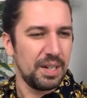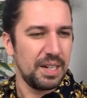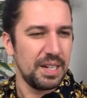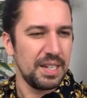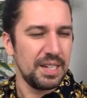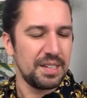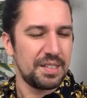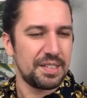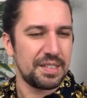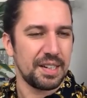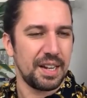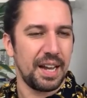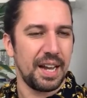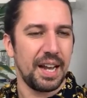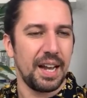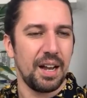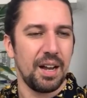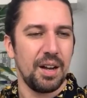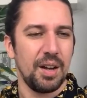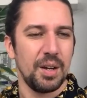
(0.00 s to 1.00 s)
Leeds
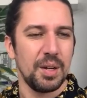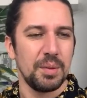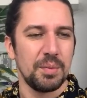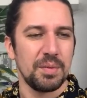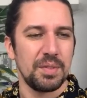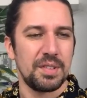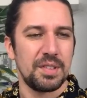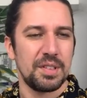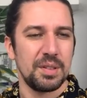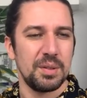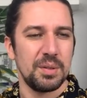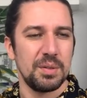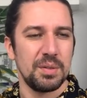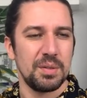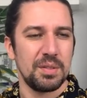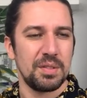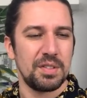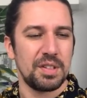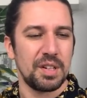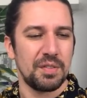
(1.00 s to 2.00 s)
at home
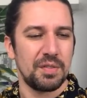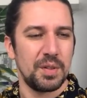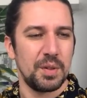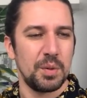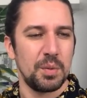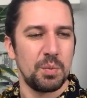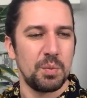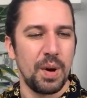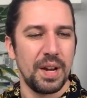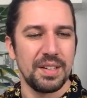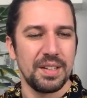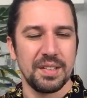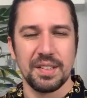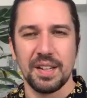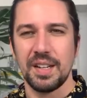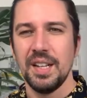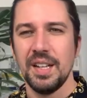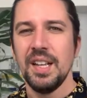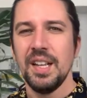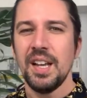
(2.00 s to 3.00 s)
to Sheffield
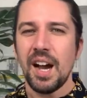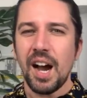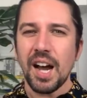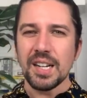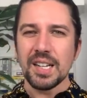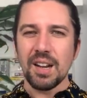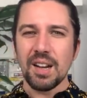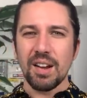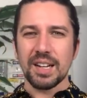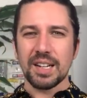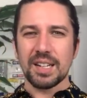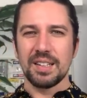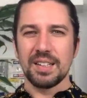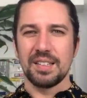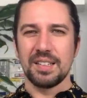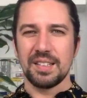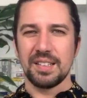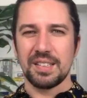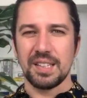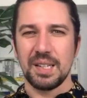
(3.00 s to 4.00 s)
Wednesday.
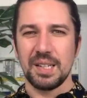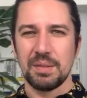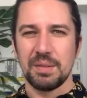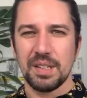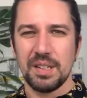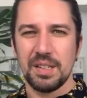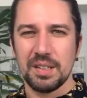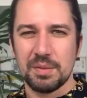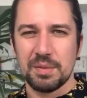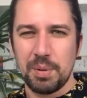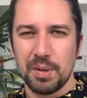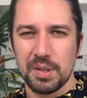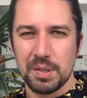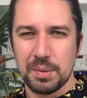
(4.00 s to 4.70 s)
Unlikely as it seems,